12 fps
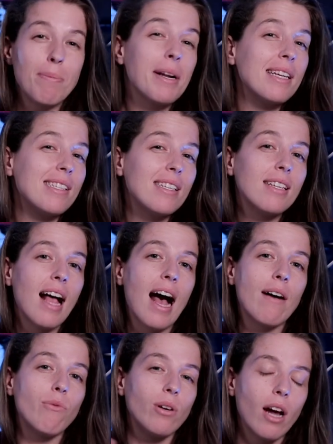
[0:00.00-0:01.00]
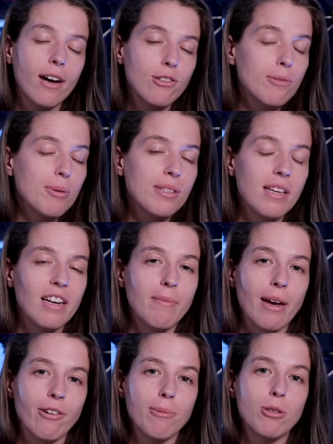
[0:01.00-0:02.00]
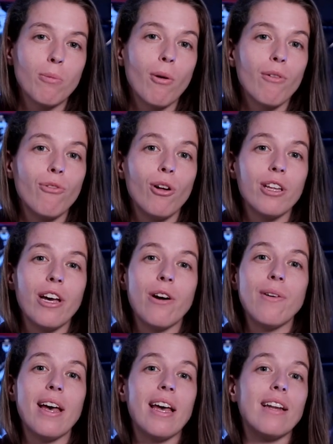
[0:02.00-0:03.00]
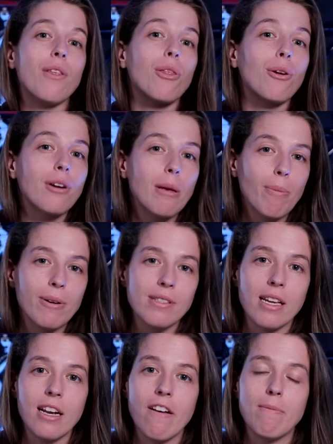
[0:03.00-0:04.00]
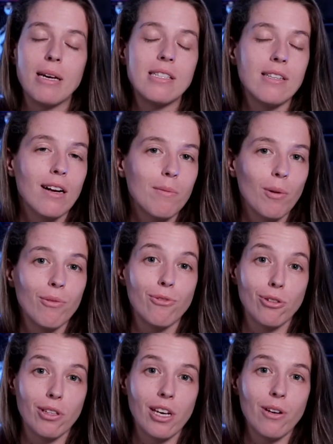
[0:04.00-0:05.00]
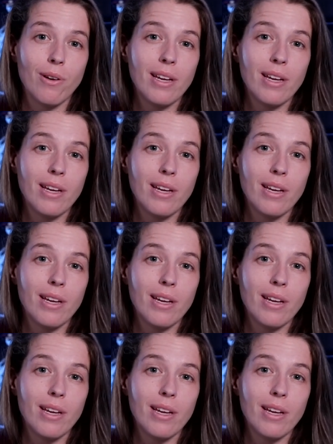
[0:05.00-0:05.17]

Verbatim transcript: but I still have 100% of my crypto portfolio and 30% of my stock portfolio,